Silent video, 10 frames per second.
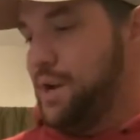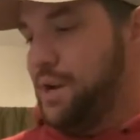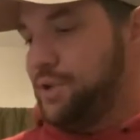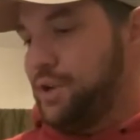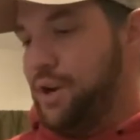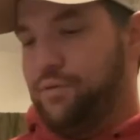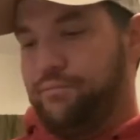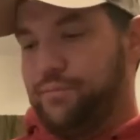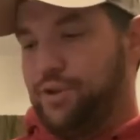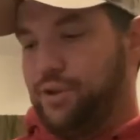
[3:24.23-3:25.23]
scope,
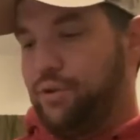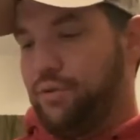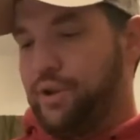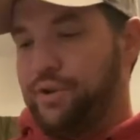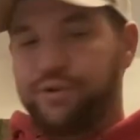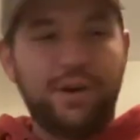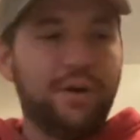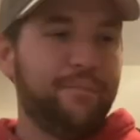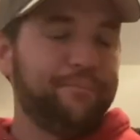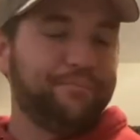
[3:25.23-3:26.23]
good little clear scope.